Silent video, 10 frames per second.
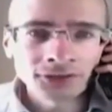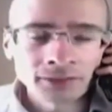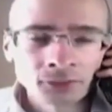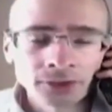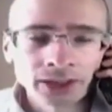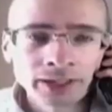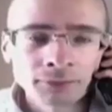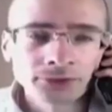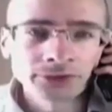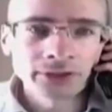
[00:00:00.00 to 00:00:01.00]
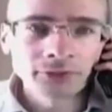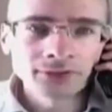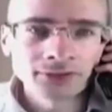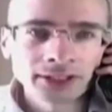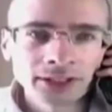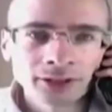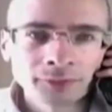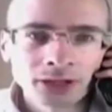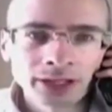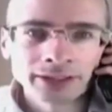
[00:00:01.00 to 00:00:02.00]
the same old labels that we've seen
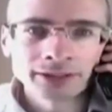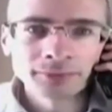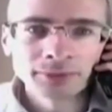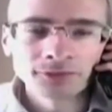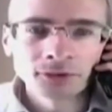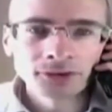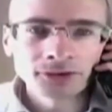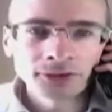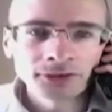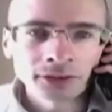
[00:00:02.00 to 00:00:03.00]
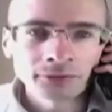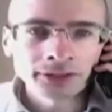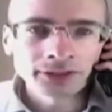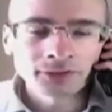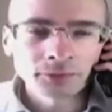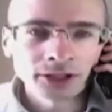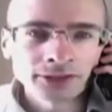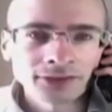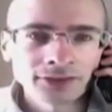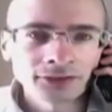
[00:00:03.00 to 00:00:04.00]
applied before, so it's not really
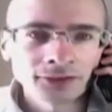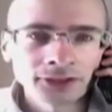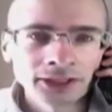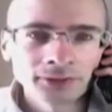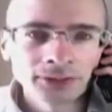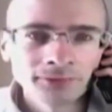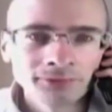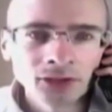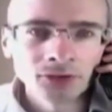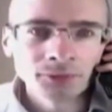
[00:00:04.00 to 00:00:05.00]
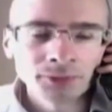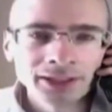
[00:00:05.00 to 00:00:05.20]
surprising that Turkey would view the